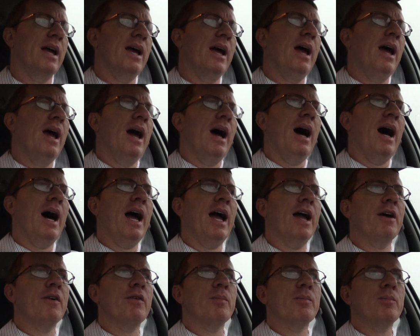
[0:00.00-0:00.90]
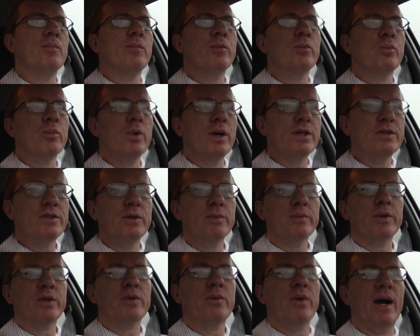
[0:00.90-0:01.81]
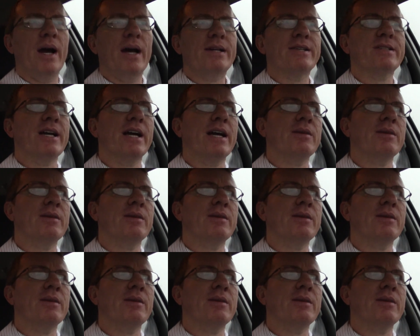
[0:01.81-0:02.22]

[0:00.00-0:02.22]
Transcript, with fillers: I am risen with Christ.